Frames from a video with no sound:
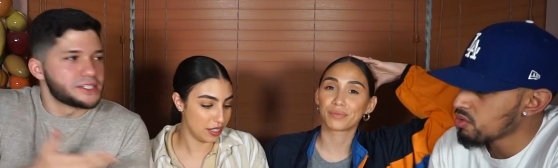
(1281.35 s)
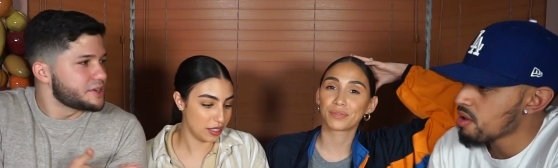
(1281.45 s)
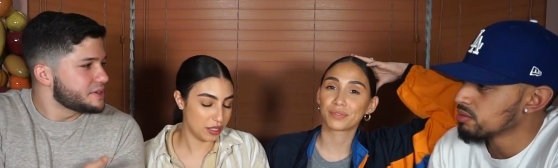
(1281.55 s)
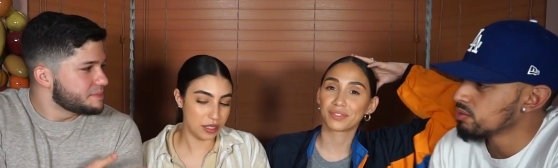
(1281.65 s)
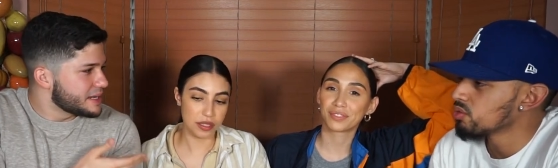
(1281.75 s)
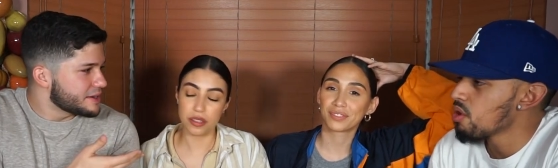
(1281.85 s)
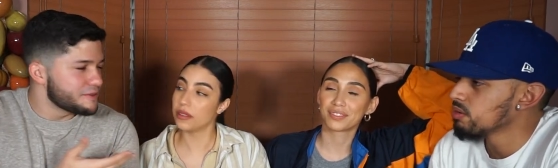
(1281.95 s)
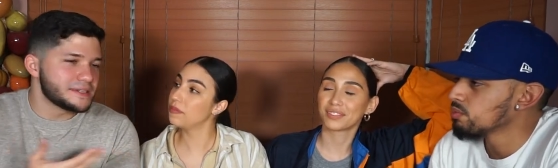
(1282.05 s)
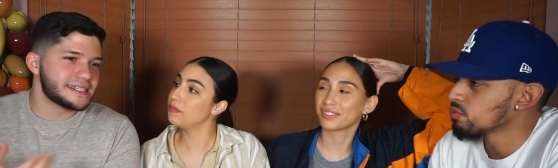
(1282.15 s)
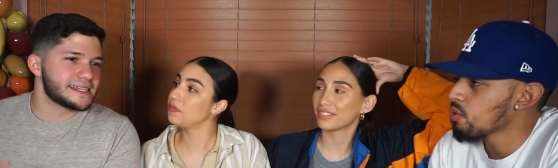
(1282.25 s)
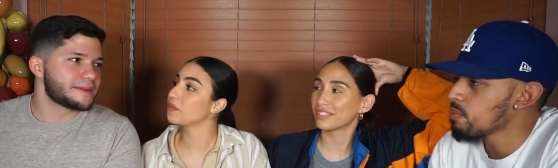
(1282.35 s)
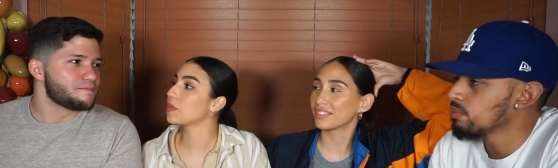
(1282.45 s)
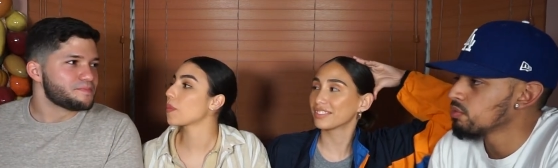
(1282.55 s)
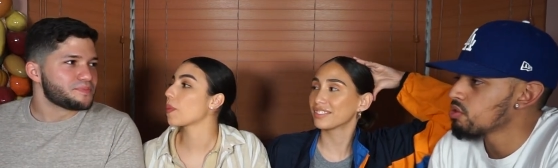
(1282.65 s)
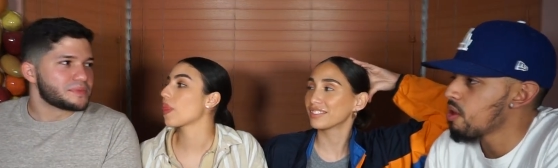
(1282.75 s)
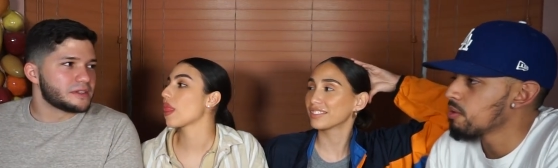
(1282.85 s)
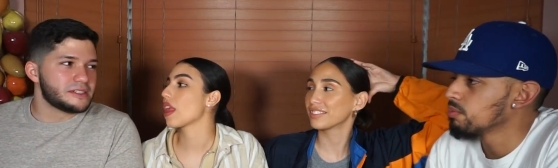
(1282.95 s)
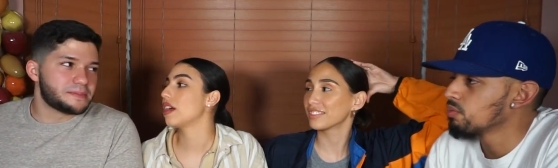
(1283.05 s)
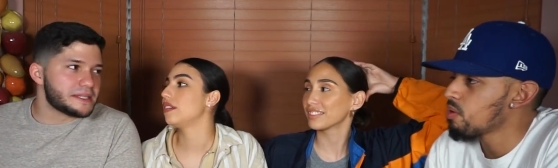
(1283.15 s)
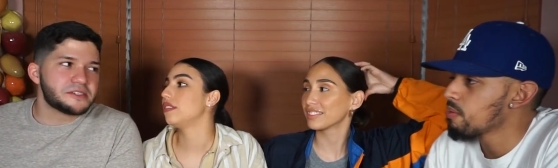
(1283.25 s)
Speaker 1: This girl, my girlfriend, she's like, you
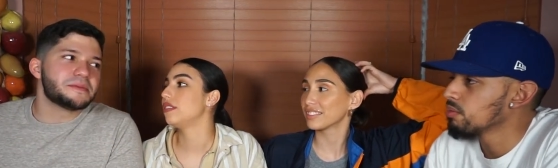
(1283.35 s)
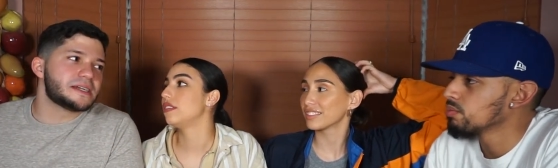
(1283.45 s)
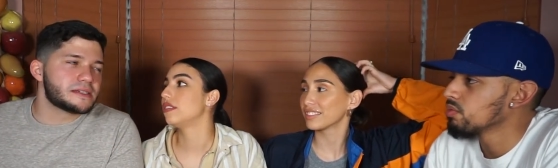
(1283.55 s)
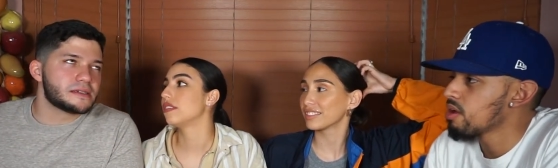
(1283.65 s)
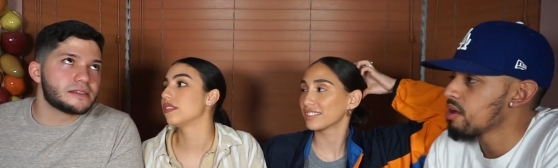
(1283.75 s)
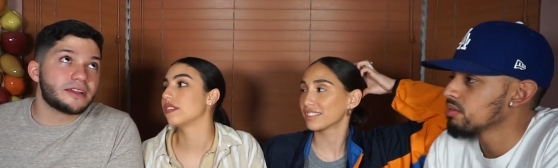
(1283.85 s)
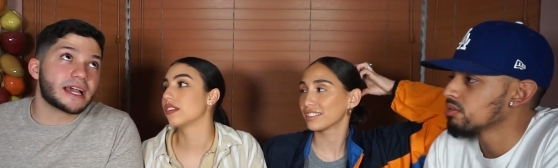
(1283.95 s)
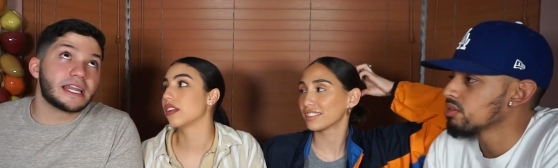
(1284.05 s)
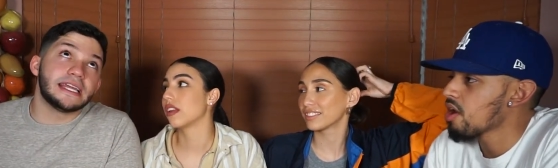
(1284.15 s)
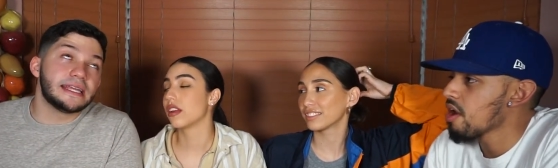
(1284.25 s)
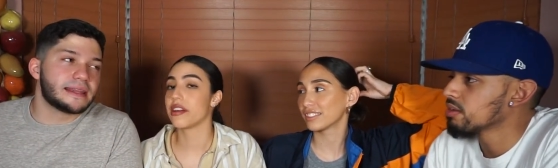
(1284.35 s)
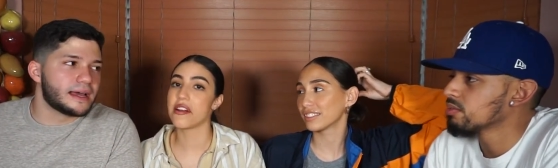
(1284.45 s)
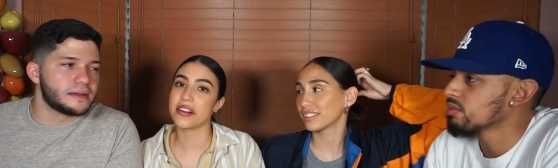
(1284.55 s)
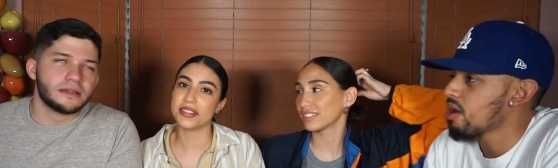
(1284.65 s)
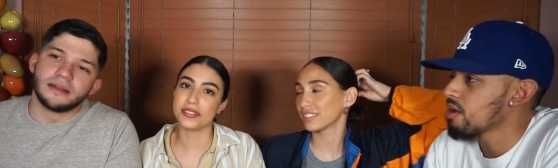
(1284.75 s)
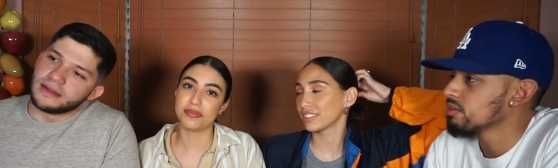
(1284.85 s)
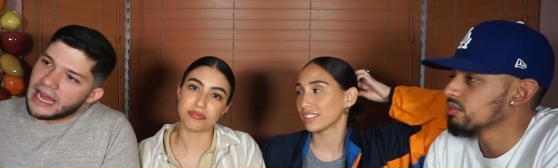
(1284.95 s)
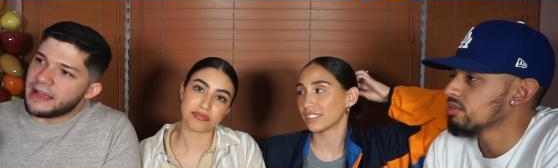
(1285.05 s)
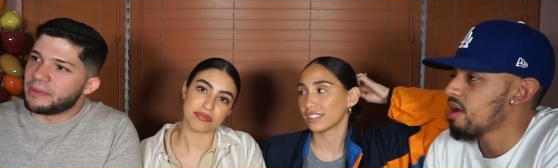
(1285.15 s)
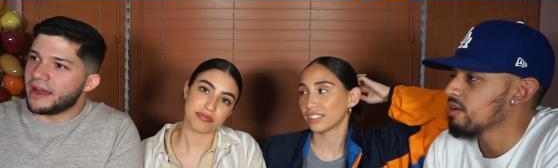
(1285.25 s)
spent too much. They're not gonna eat that.
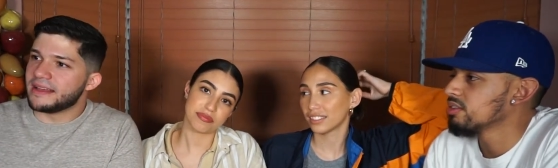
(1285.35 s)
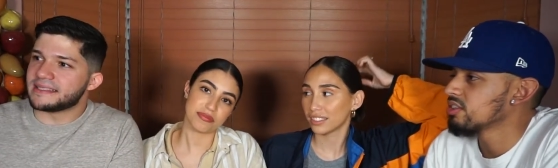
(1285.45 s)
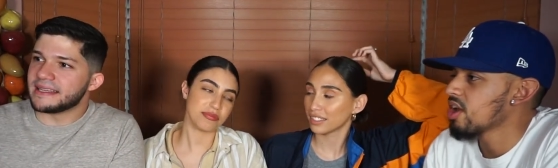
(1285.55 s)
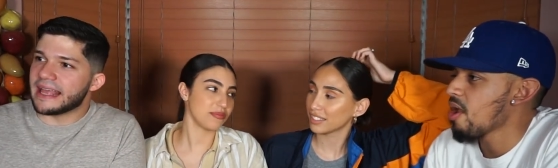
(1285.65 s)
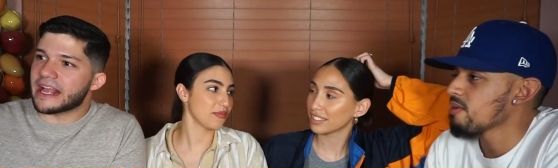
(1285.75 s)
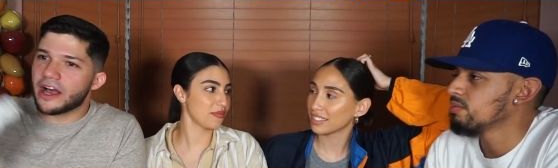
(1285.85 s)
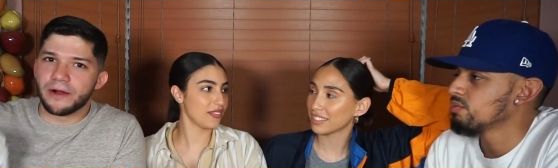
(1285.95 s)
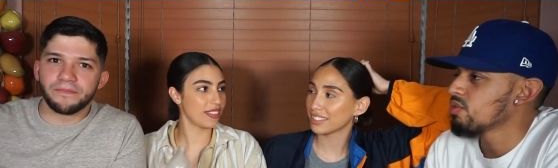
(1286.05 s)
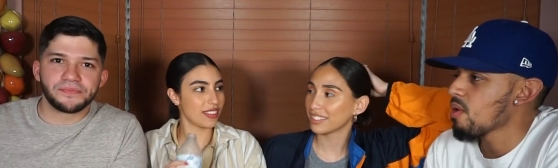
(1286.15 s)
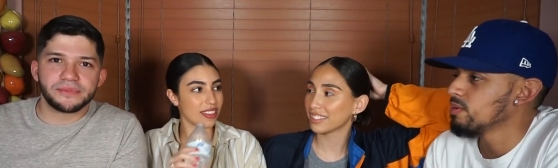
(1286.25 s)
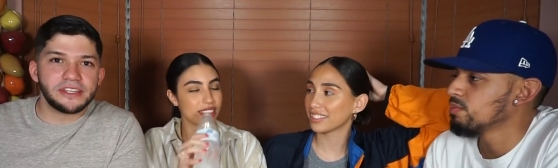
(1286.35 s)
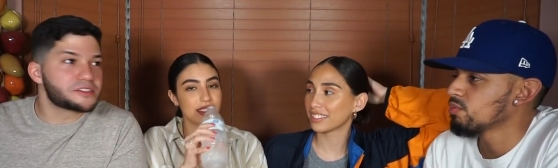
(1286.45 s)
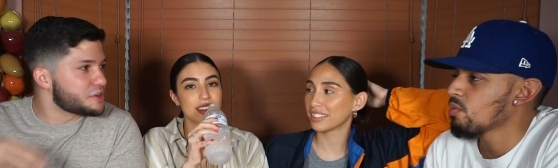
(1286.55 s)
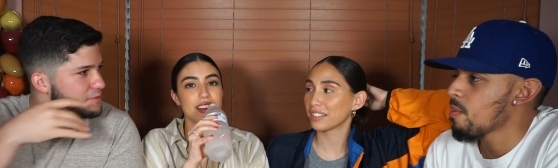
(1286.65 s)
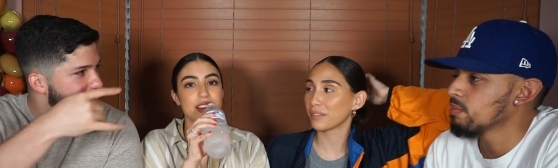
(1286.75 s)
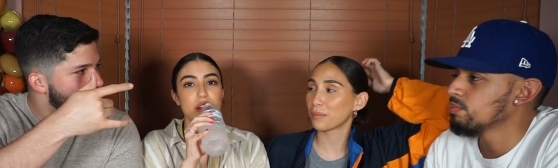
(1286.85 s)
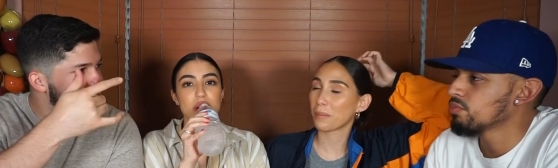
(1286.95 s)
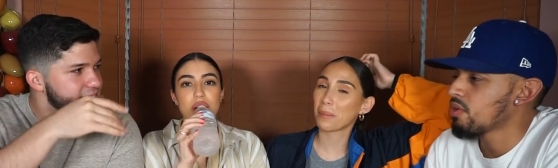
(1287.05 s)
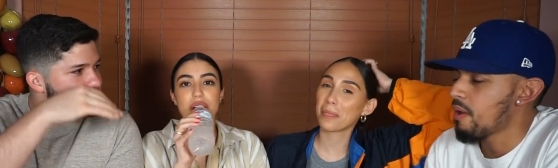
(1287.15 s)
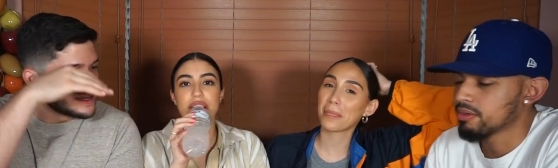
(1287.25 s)
I buy this thing, they come, this girl
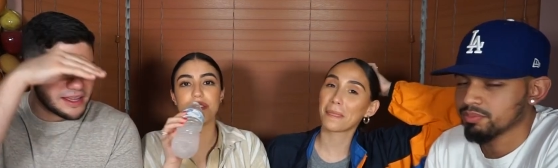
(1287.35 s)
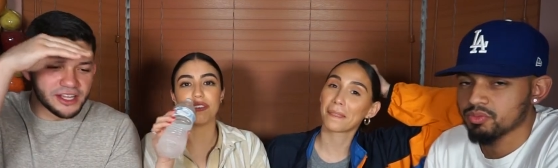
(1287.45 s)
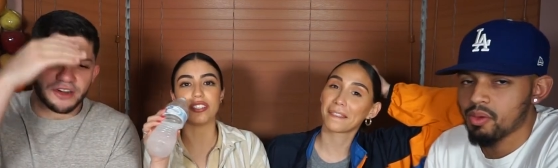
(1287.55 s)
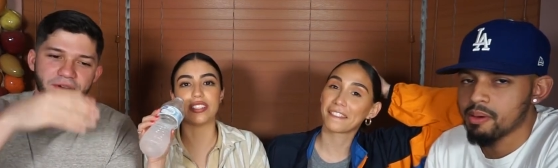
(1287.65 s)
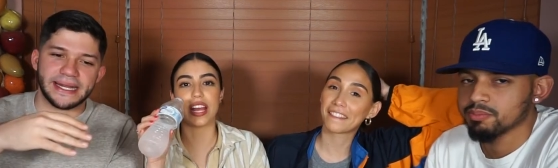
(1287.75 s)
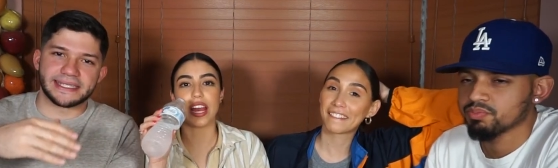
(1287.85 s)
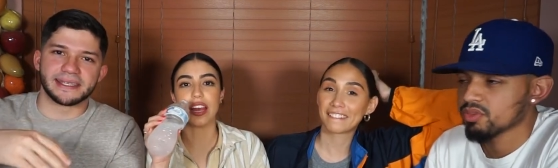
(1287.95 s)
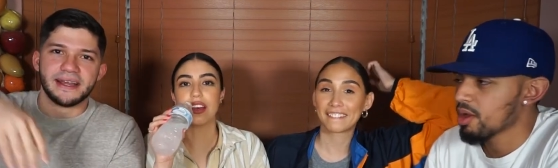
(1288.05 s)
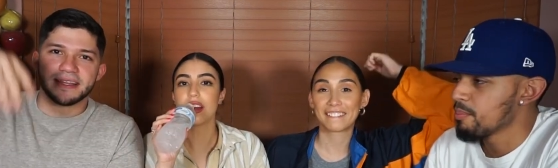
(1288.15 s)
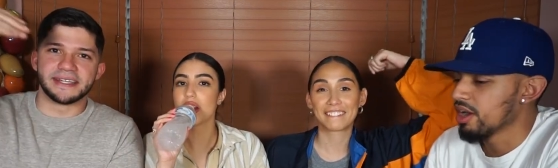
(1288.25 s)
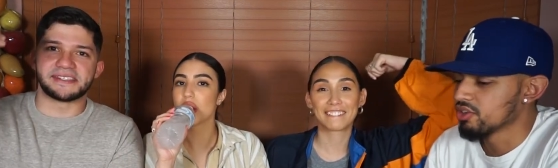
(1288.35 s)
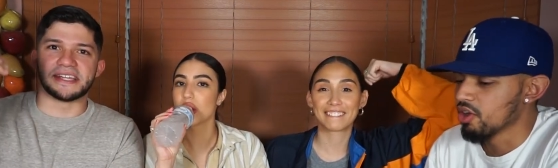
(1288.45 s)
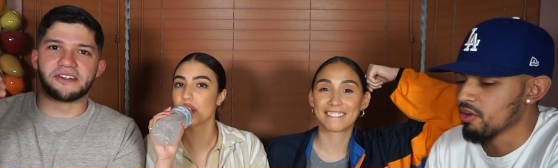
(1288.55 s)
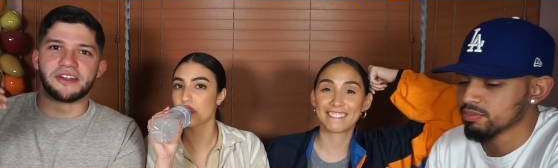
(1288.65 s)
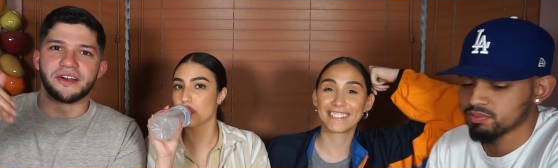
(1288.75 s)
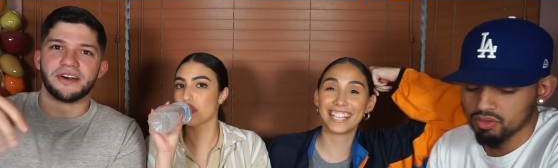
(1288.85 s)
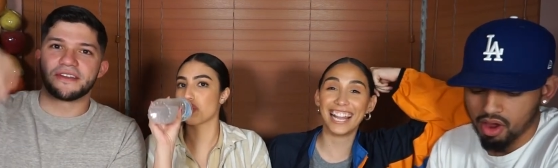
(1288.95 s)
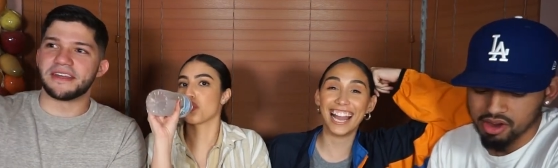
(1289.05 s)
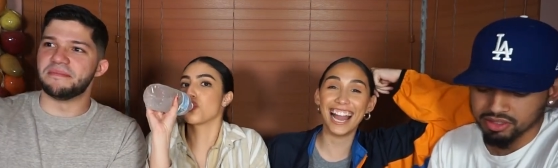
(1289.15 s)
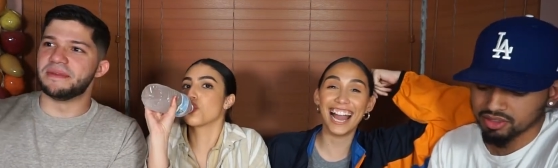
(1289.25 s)
finishes in the, first day. the cereal,
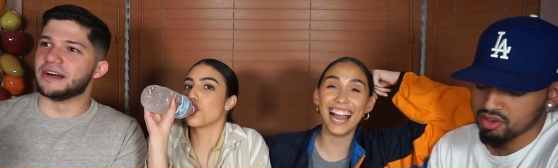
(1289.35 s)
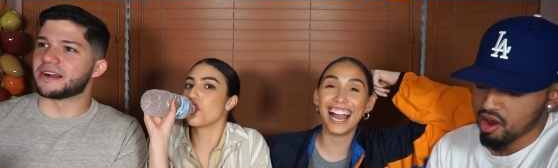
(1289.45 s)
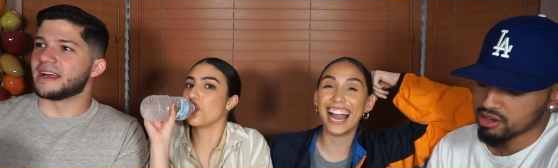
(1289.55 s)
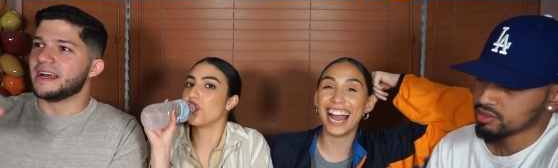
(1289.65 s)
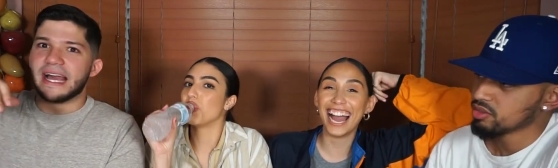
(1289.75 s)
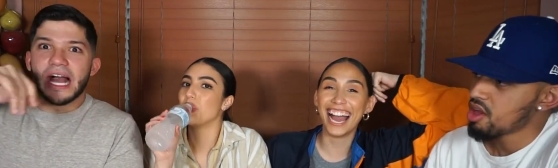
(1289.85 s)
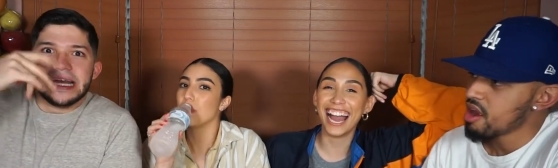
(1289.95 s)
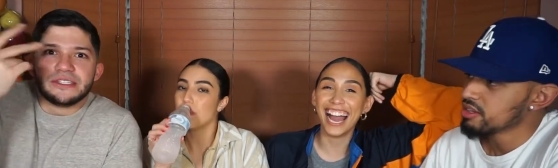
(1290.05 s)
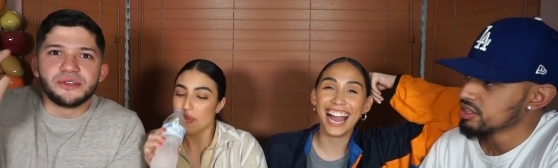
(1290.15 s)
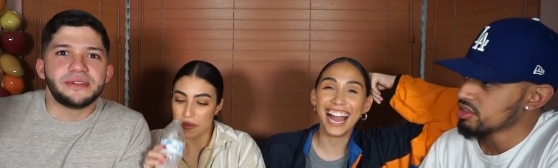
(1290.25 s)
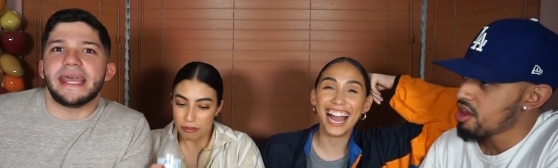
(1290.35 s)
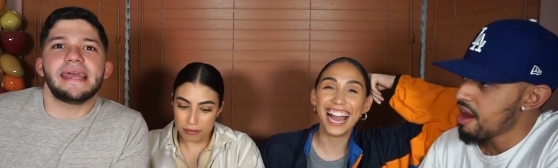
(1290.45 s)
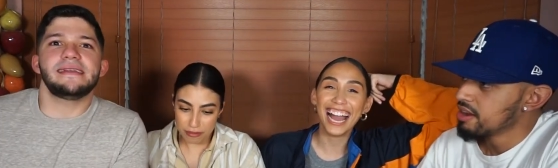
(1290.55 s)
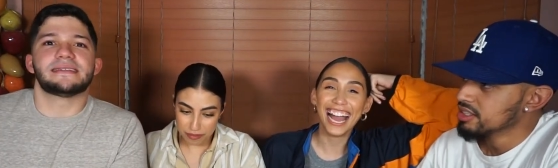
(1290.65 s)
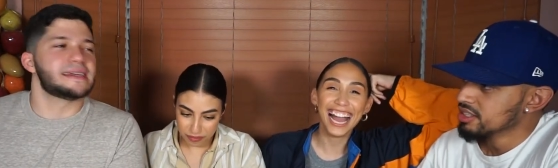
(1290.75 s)
the milk in two days.